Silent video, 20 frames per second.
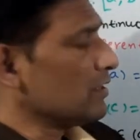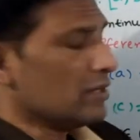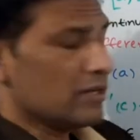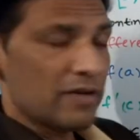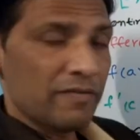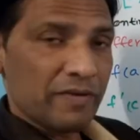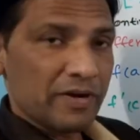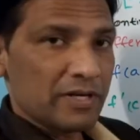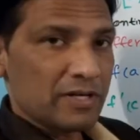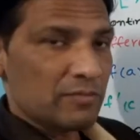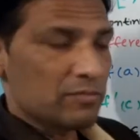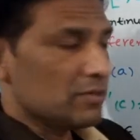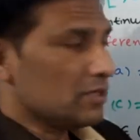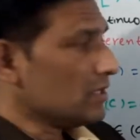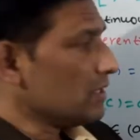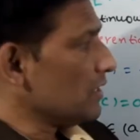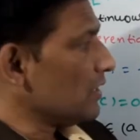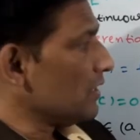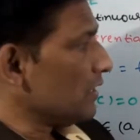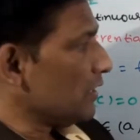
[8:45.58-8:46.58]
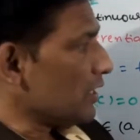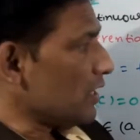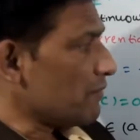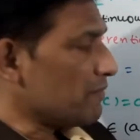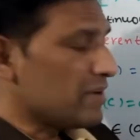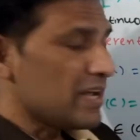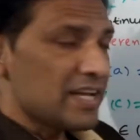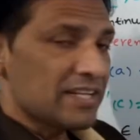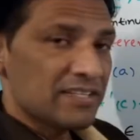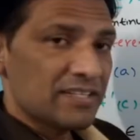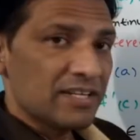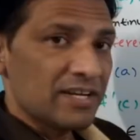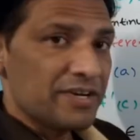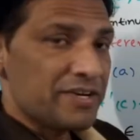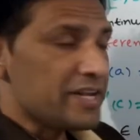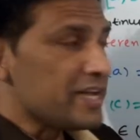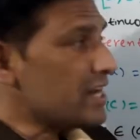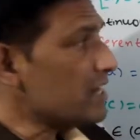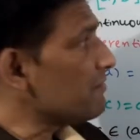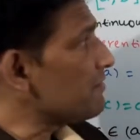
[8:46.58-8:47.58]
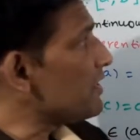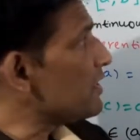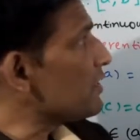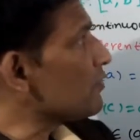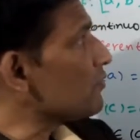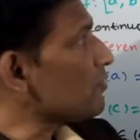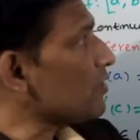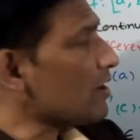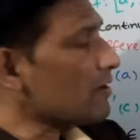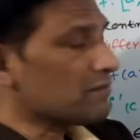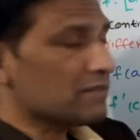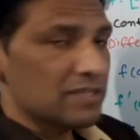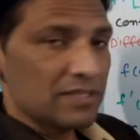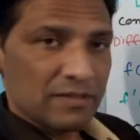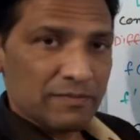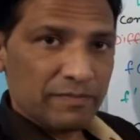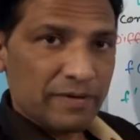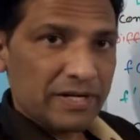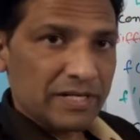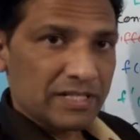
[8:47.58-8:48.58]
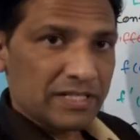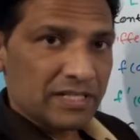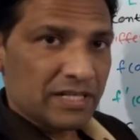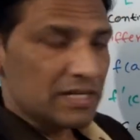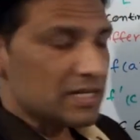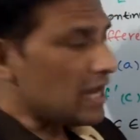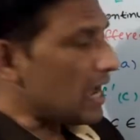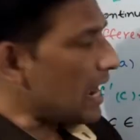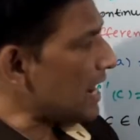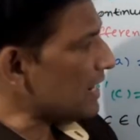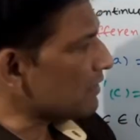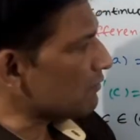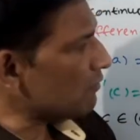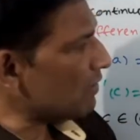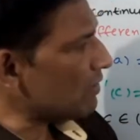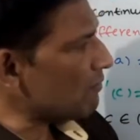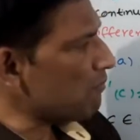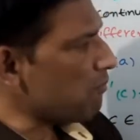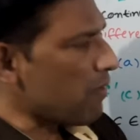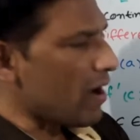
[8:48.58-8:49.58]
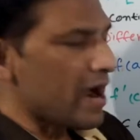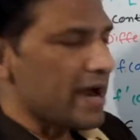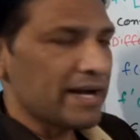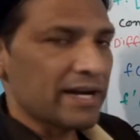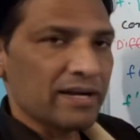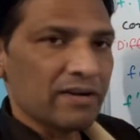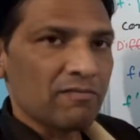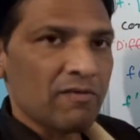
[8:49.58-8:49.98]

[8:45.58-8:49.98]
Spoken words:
Differentiable. F dash c, derivative of this function at one point.